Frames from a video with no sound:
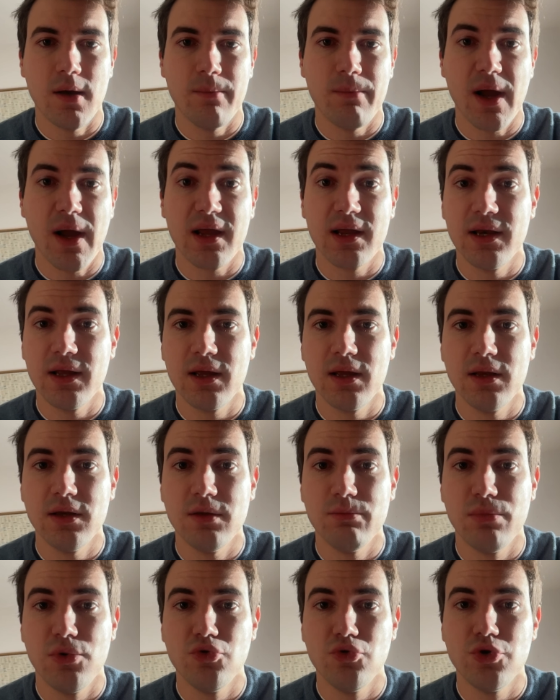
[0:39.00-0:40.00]
By clicking the
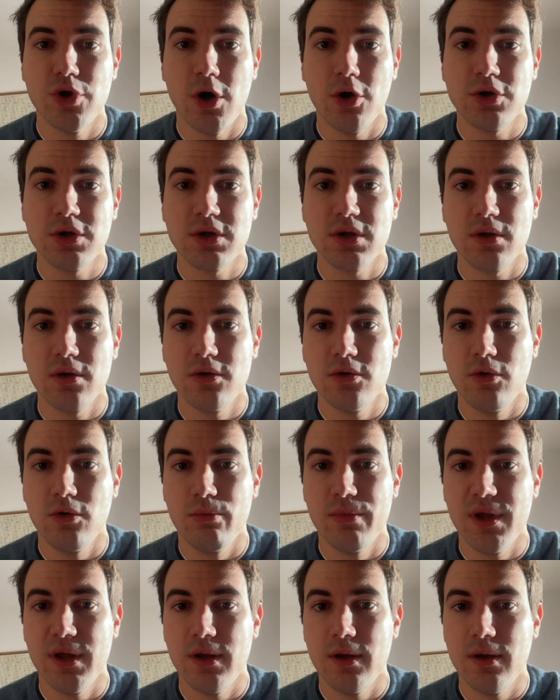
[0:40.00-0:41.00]
blue dot, you'll
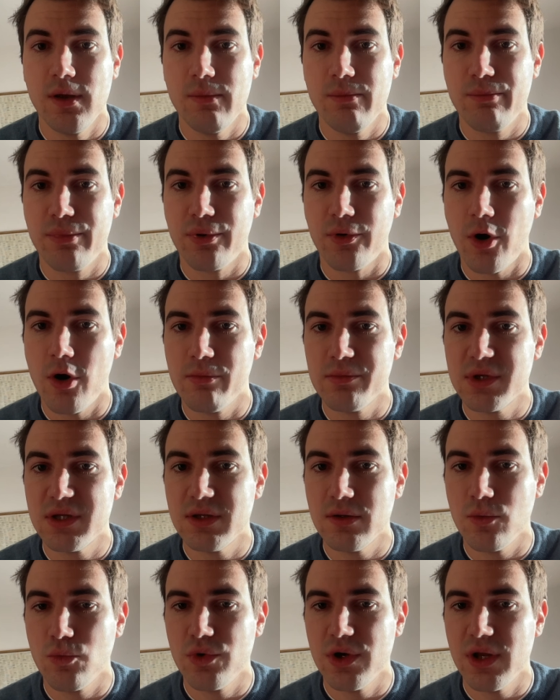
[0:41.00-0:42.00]
be prompted
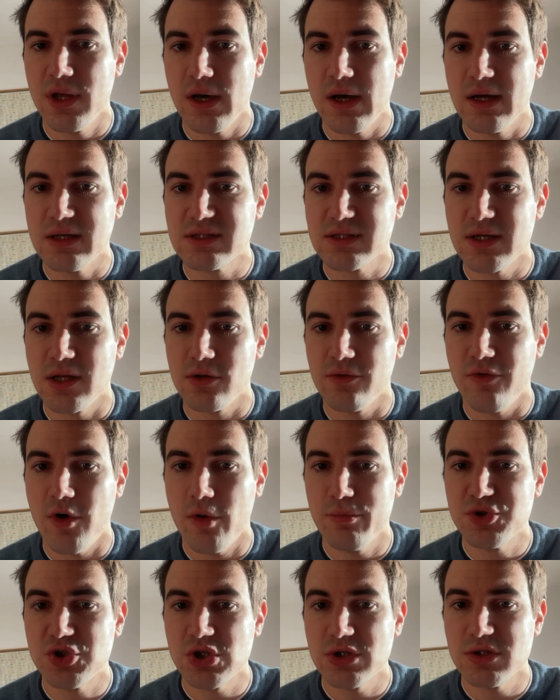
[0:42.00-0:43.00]
with a set of
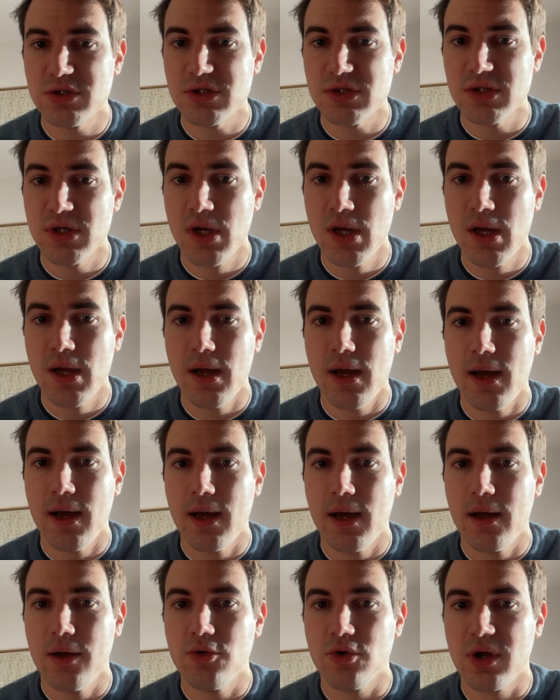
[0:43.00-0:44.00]
options.
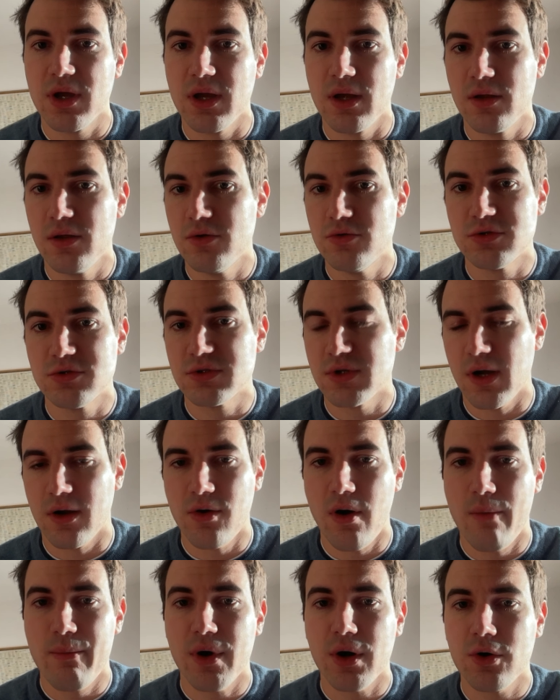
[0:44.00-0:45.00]
You can use a
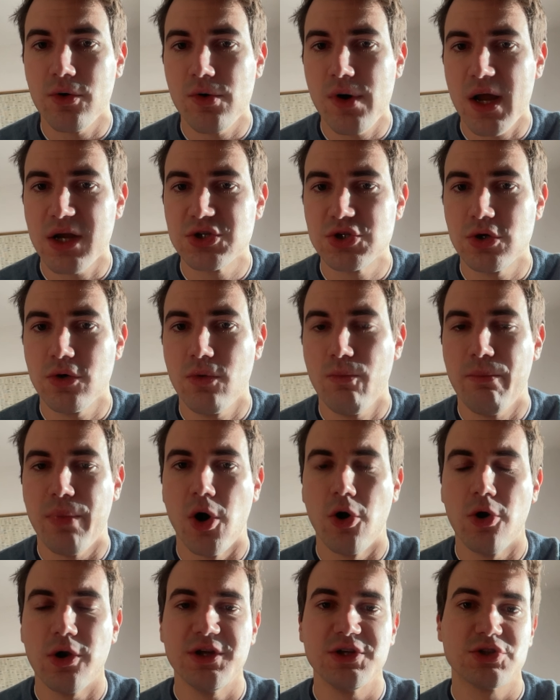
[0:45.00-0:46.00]
grammar correction,
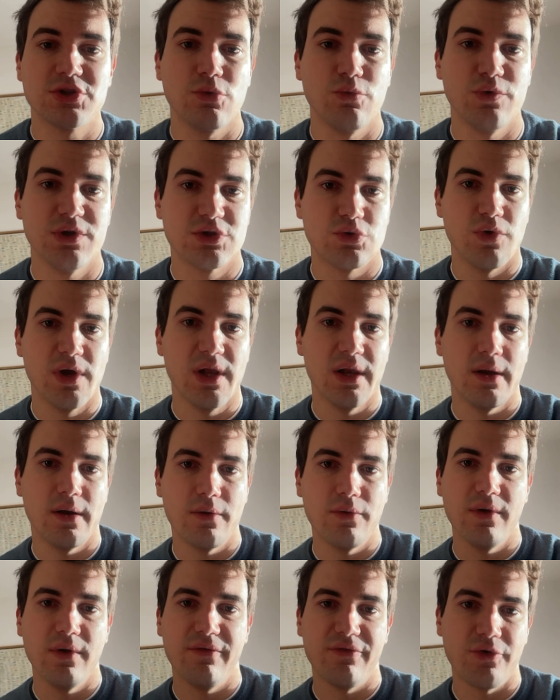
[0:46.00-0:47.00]
polish, which will
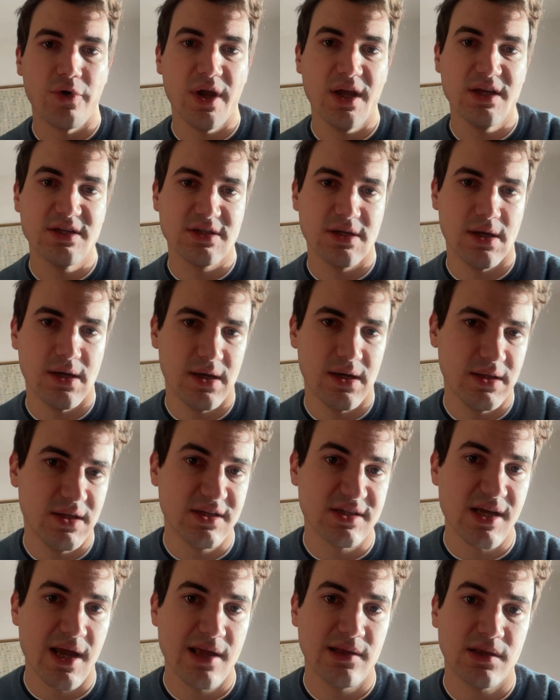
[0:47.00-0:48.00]
rephrase the
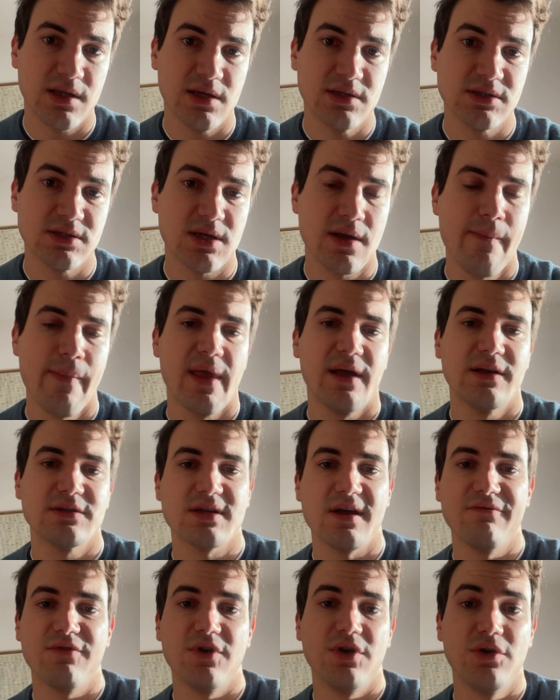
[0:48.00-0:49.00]
sentence,
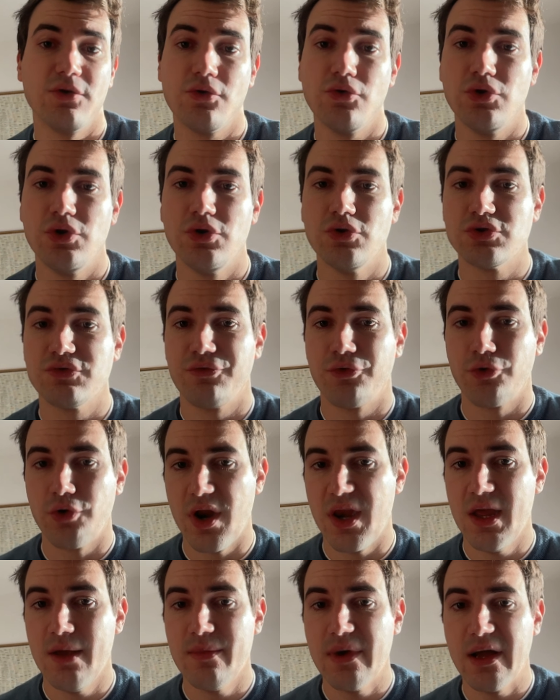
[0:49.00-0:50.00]
something you could use for
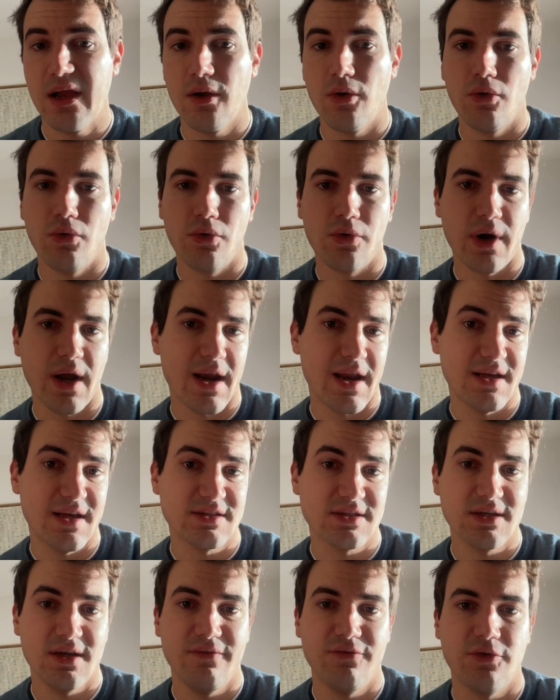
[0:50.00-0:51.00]
an email or an
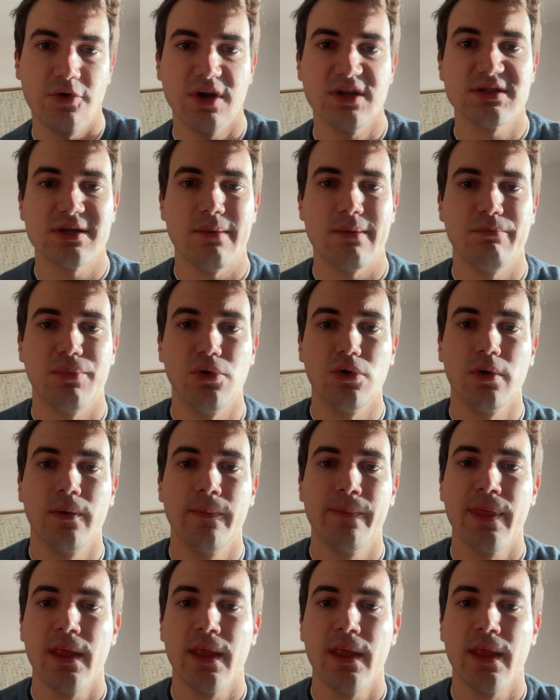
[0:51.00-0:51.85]
essay, for example.